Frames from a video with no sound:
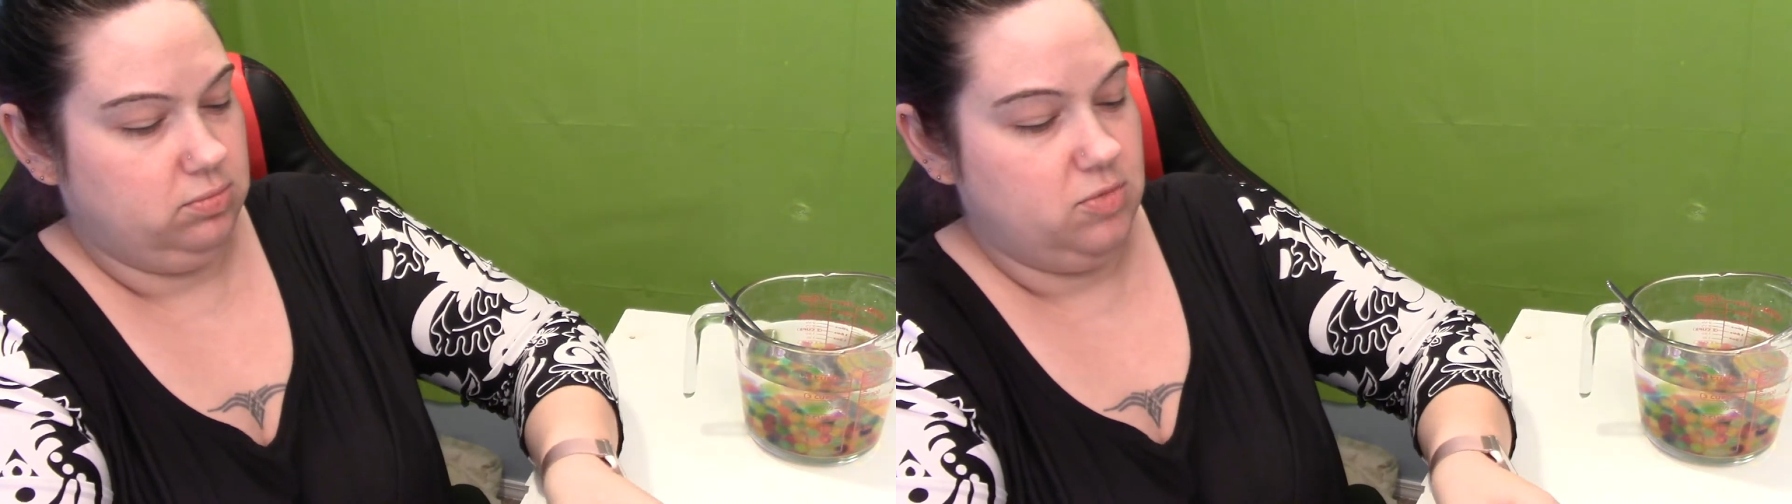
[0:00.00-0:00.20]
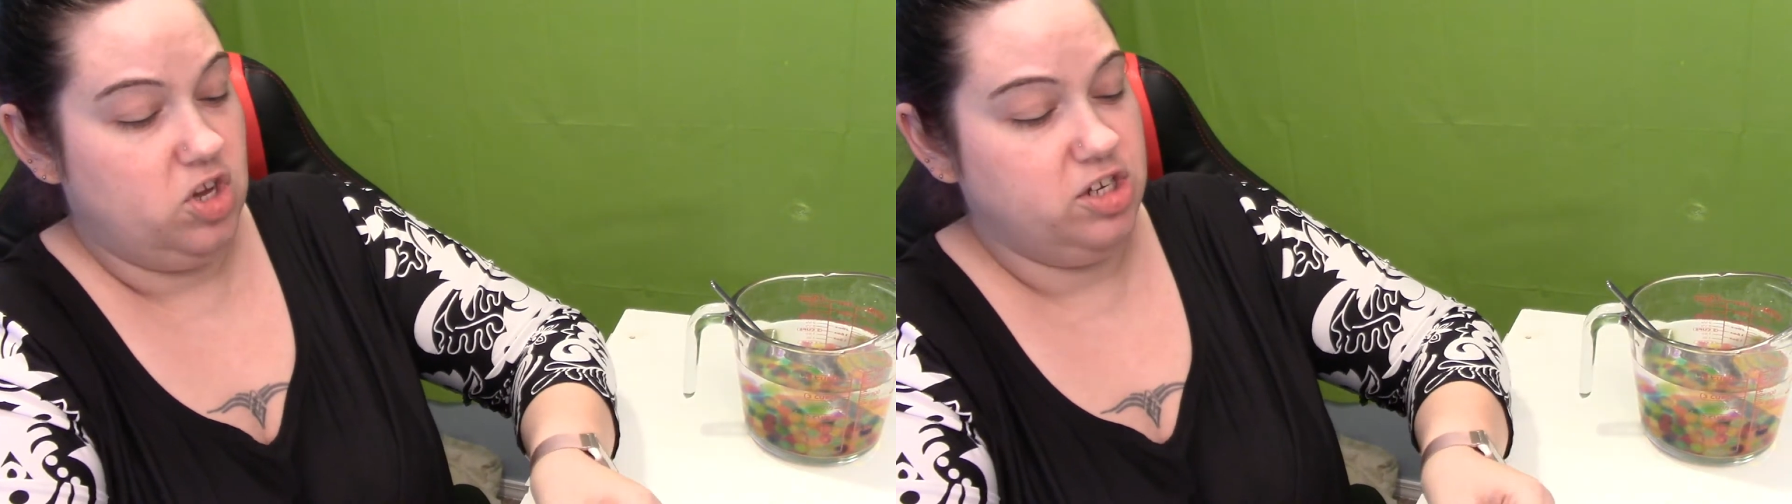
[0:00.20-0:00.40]

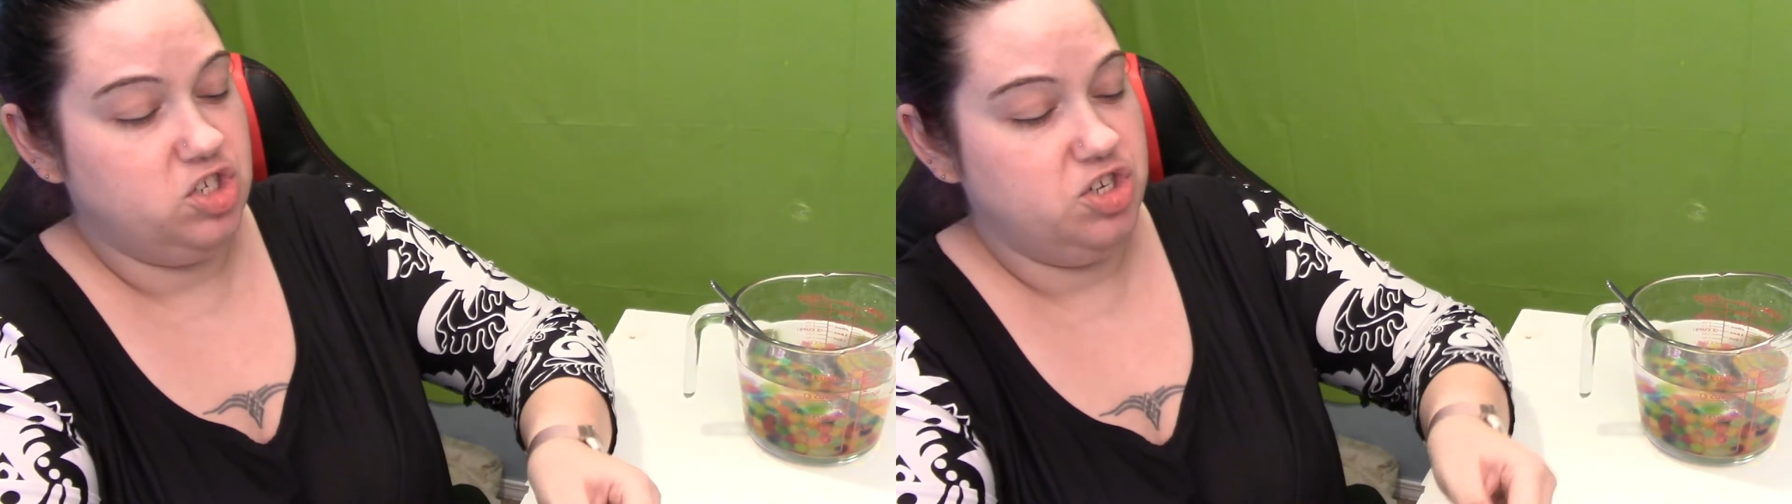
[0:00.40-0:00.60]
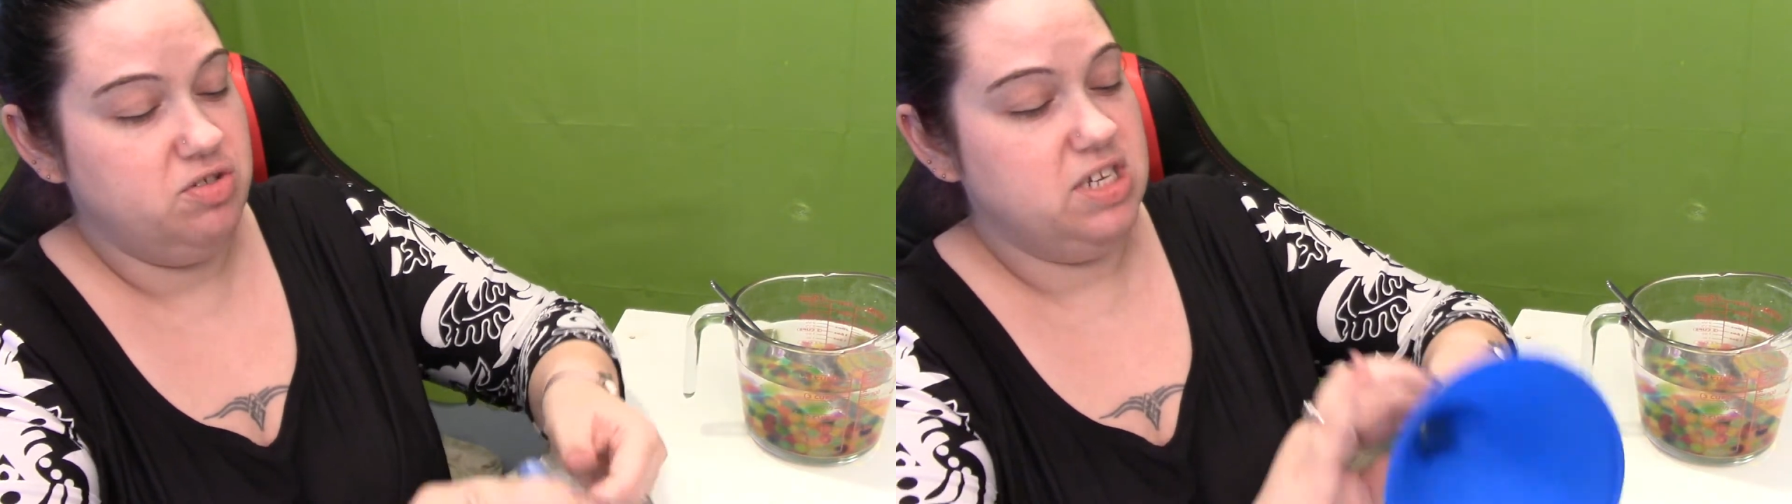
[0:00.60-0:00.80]
You can
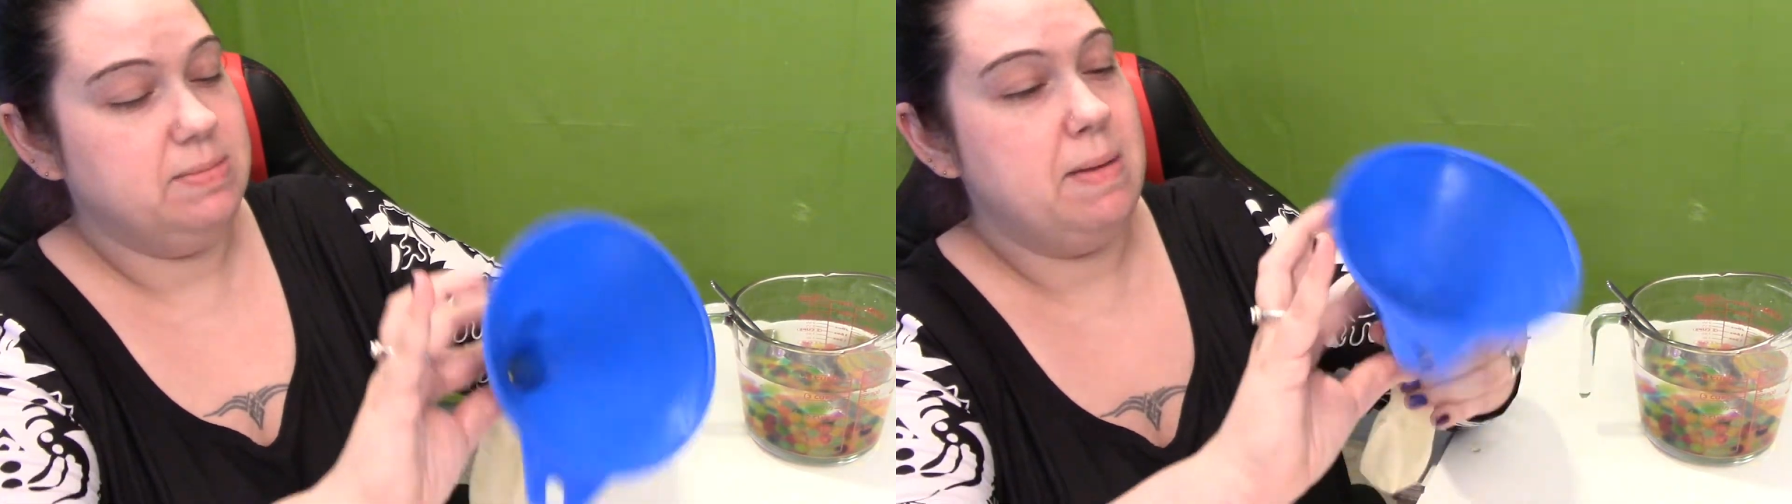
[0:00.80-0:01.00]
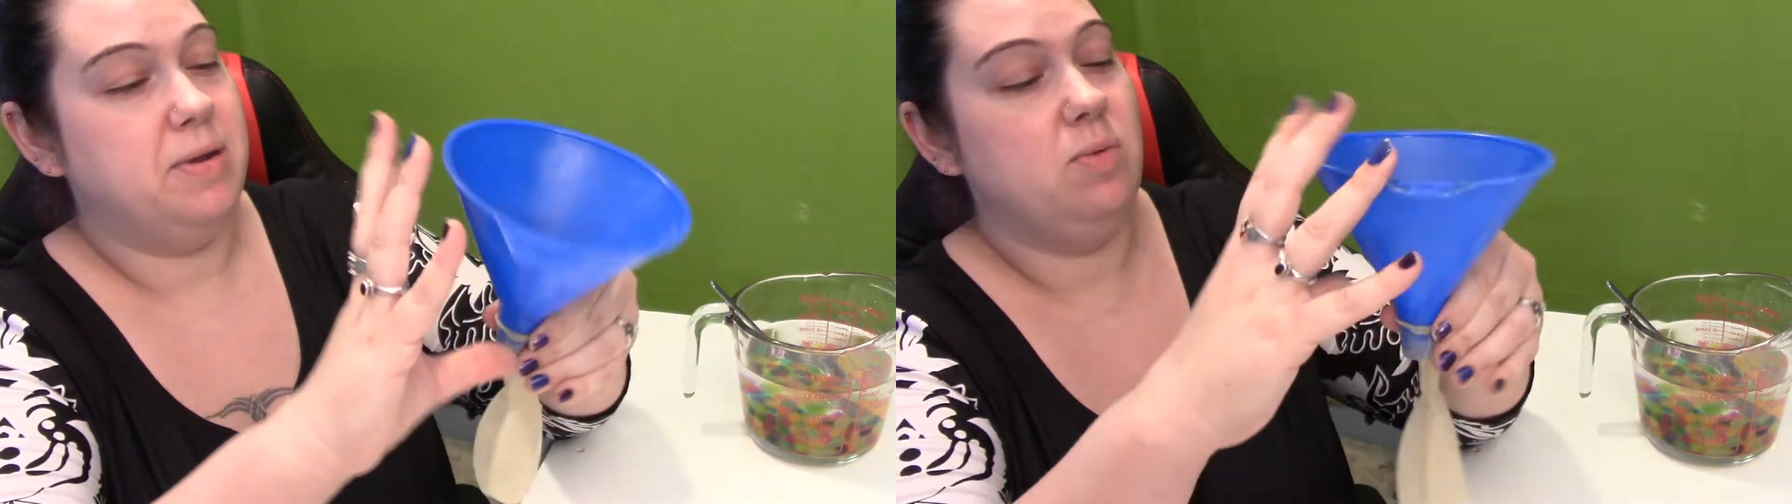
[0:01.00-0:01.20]
do this
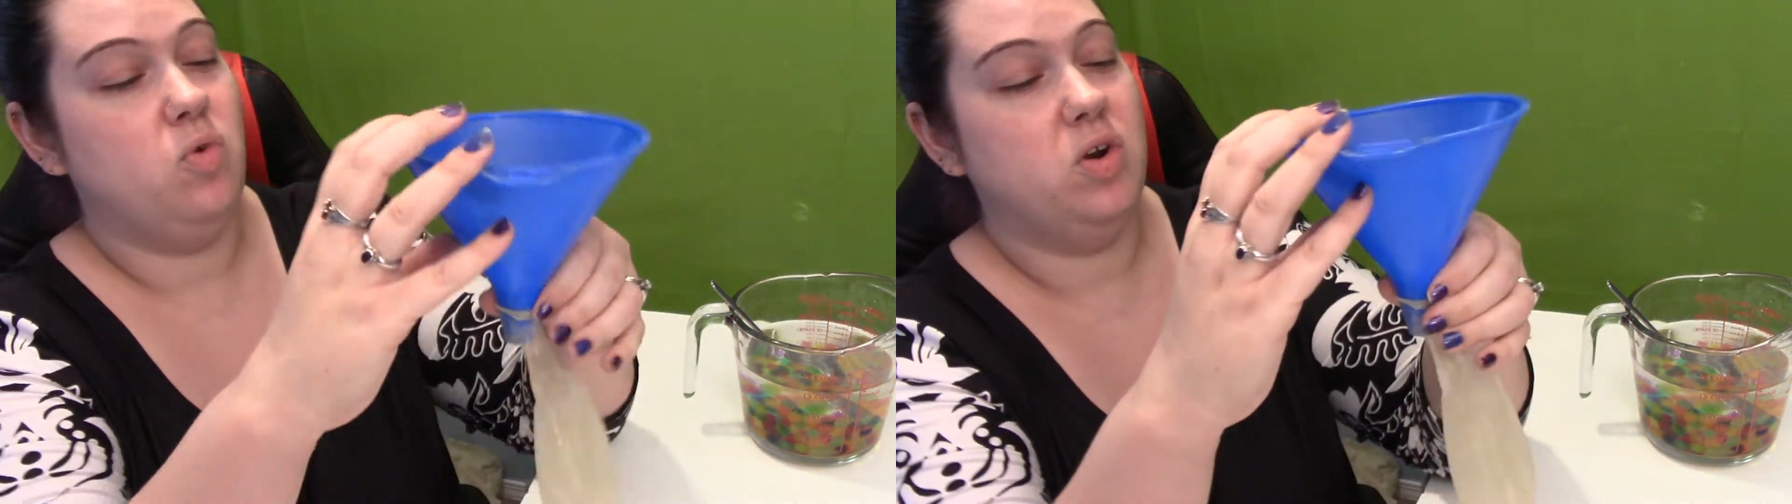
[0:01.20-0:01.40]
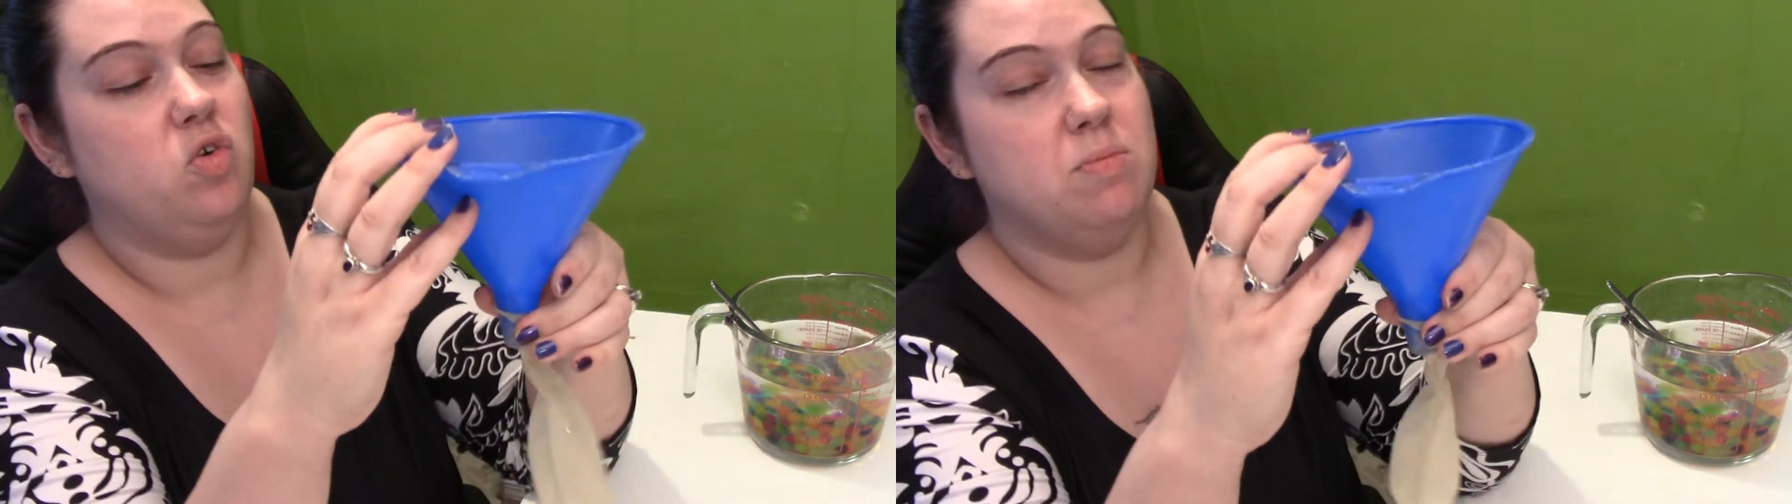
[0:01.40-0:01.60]
by putting
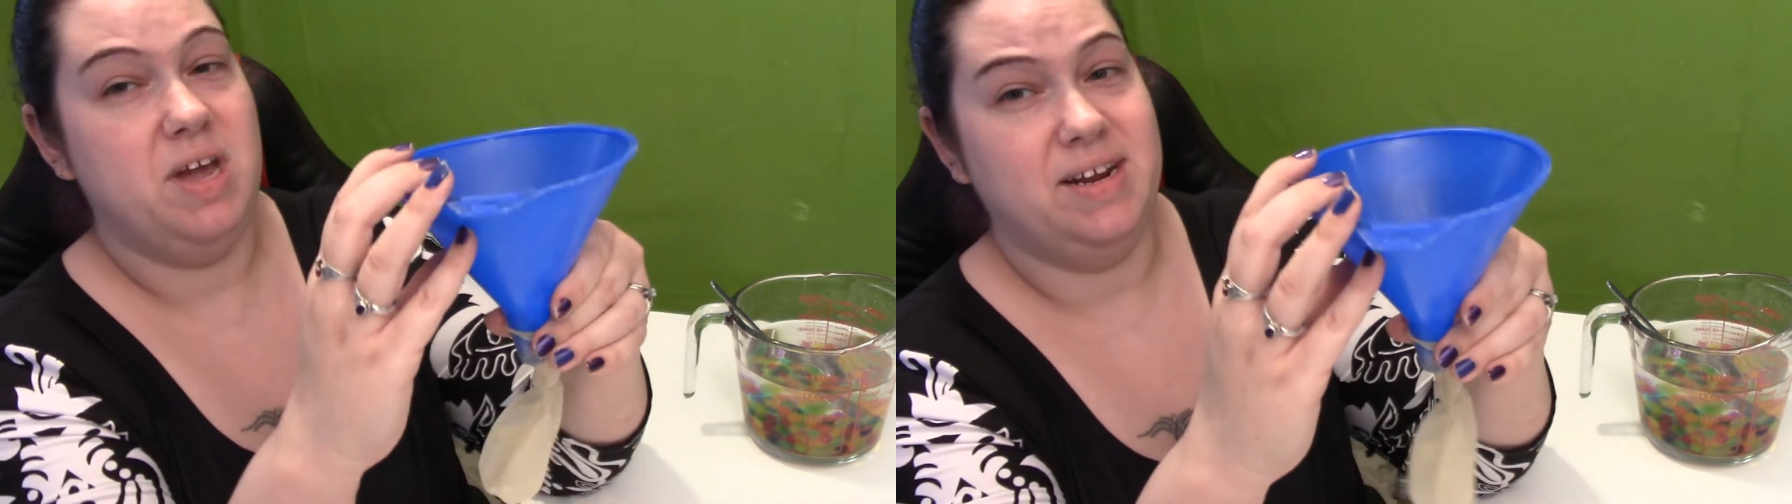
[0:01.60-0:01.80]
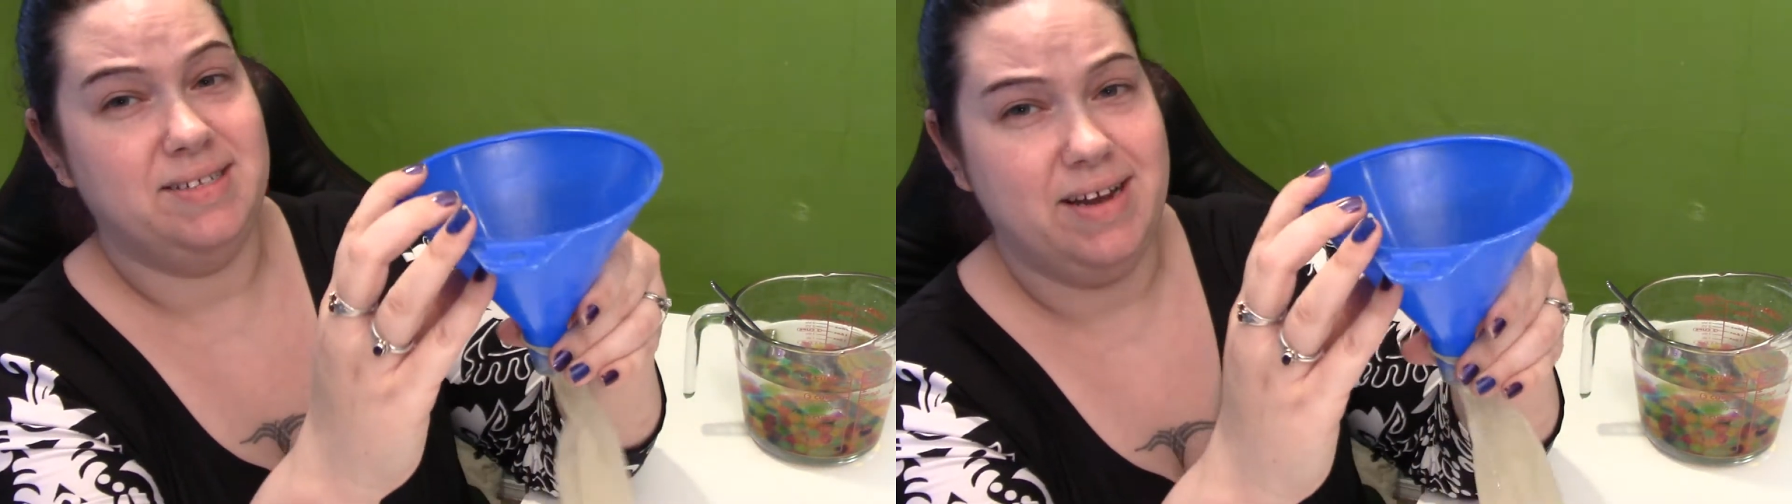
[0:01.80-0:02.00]
1 Orbeez
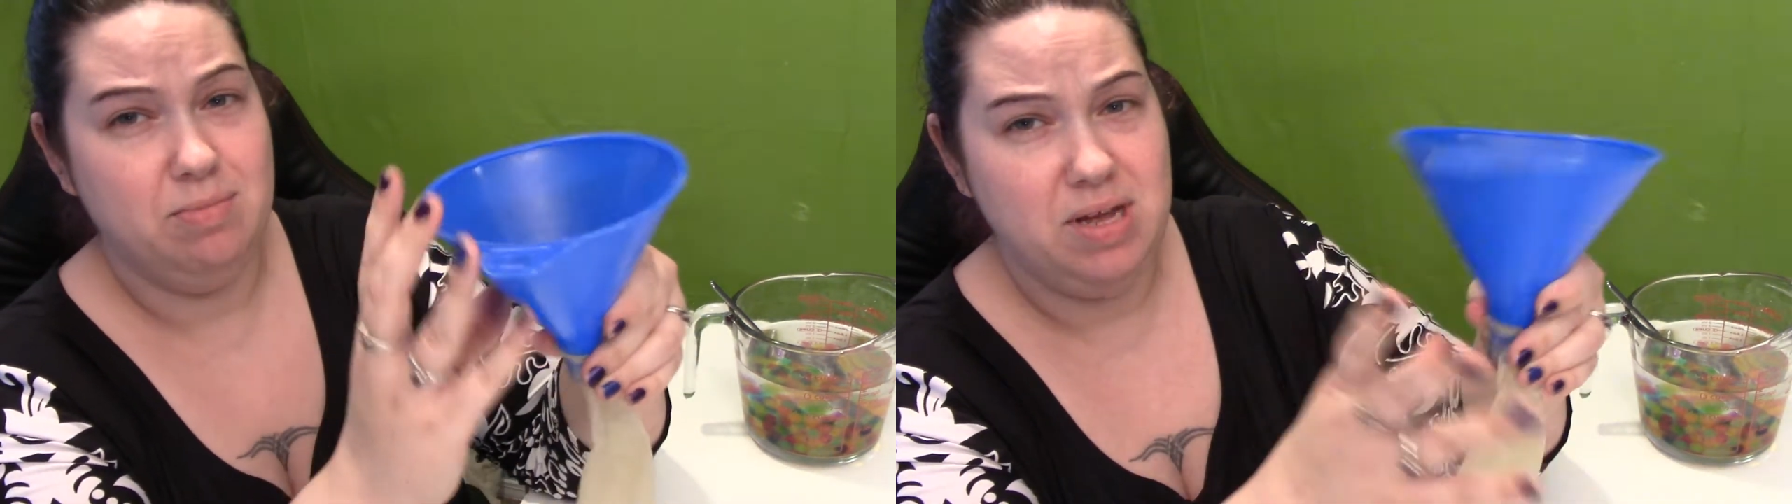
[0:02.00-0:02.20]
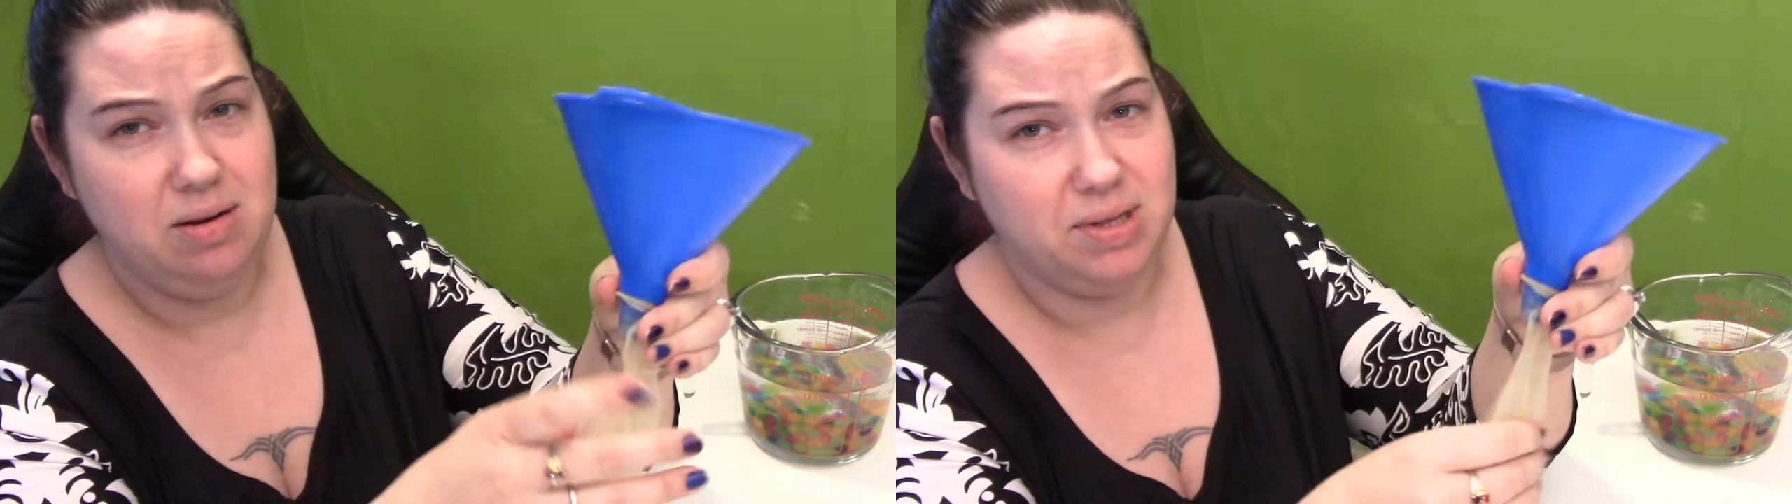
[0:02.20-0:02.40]
at a time in,